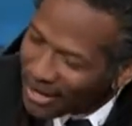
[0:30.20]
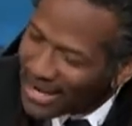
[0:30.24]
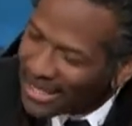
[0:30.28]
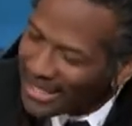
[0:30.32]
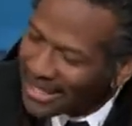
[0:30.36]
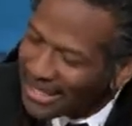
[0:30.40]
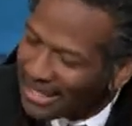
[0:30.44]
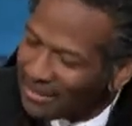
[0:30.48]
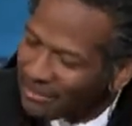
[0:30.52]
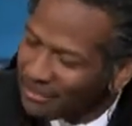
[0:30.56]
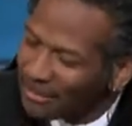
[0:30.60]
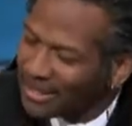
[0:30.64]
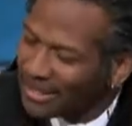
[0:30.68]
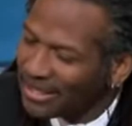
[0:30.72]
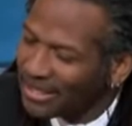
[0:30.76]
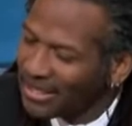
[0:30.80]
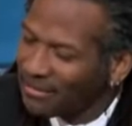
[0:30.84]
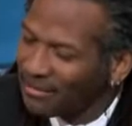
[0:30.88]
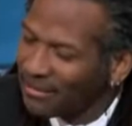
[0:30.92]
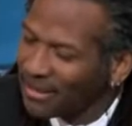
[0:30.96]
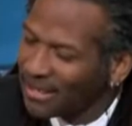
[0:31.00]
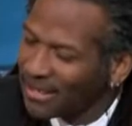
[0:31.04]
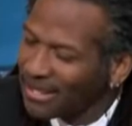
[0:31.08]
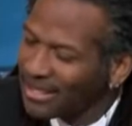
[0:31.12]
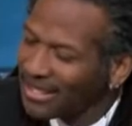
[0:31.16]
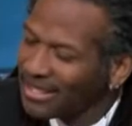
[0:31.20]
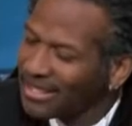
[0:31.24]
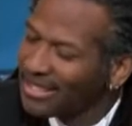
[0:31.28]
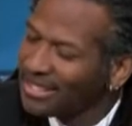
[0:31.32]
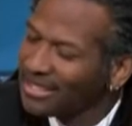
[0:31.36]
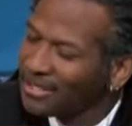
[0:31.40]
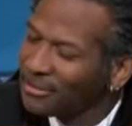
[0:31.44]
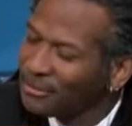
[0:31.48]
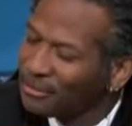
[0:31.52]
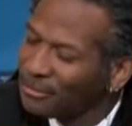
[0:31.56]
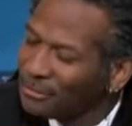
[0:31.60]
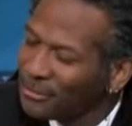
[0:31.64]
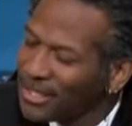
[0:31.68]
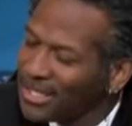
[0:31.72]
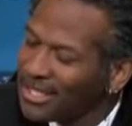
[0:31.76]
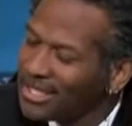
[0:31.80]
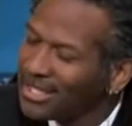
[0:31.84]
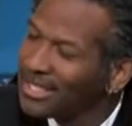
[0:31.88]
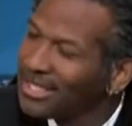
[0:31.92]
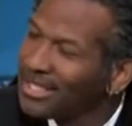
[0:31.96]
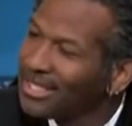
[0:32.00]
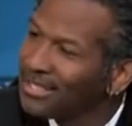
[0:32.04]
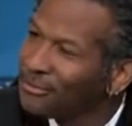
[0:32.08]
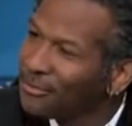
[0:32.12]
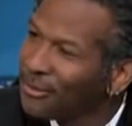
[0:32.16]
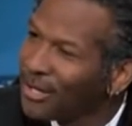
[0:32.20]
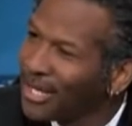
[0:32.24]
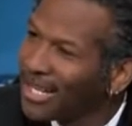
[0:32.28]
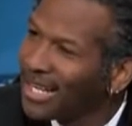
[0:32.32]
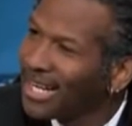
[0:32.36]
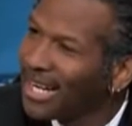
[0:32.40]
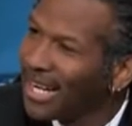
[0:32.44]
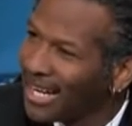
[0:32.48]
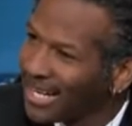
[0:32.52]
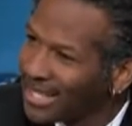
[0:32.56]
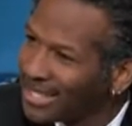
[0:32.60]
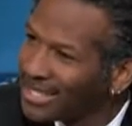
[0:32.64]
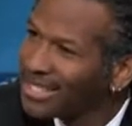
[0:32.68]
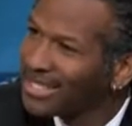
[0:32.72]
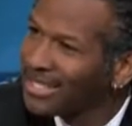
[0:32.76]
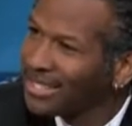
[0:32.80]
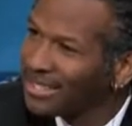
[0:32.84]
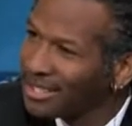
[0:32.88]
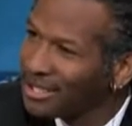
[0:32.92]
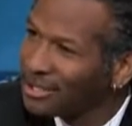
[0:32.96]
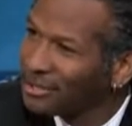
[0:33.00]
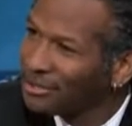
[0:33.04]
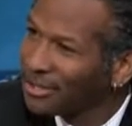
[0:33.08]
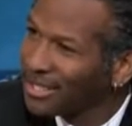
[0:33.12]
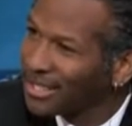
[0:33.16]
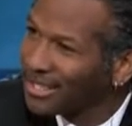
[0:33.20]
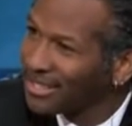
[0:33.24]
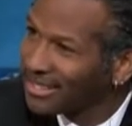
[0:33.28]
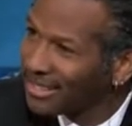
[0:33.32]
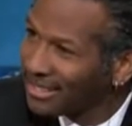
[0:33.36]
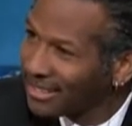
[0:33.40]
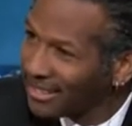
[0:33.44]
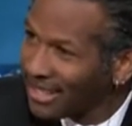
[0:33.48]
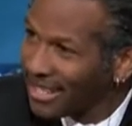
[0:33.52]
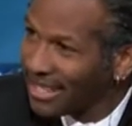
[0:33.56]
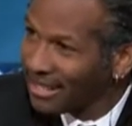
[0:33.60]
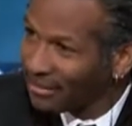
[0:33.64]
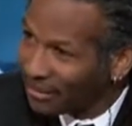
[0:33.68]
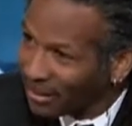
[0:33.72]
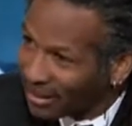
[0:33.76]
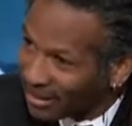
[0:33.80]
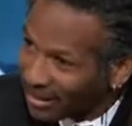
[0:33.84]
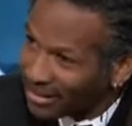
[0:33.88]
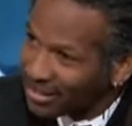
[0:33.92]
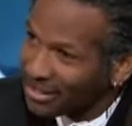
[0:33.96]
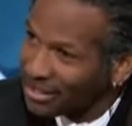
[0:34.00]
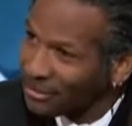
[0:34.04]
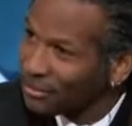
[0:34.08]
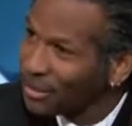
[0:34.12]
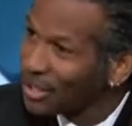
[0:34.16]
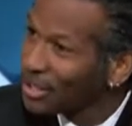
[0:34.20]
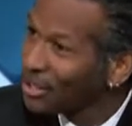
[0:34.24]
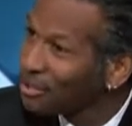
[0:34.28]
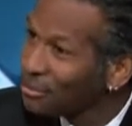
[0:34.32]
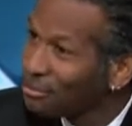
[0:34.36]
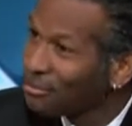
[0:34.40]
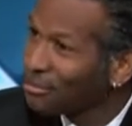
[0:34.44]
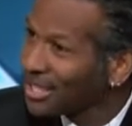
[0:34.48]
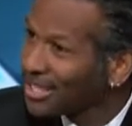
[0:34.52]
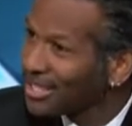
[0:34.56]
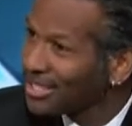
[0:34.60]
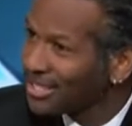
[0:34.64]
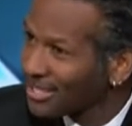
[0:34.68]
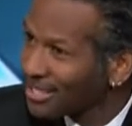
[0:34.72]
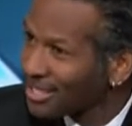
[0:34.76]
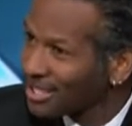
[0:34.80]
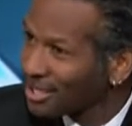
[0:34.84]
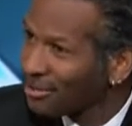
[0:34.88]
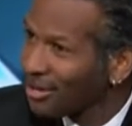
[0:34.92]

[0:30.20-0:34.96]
crack epidemic is the reason why I study drugs today because of what you just